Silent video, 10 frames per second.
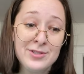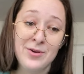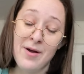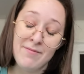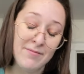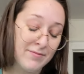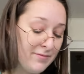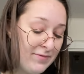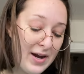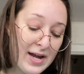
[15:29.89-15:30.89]
so I'm
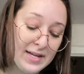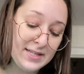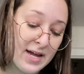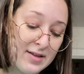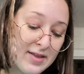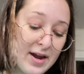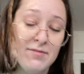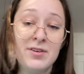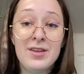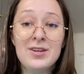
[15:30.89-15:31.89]
very excited that
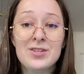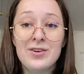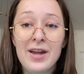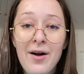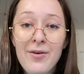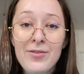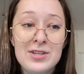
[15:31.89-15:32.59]
everything turned out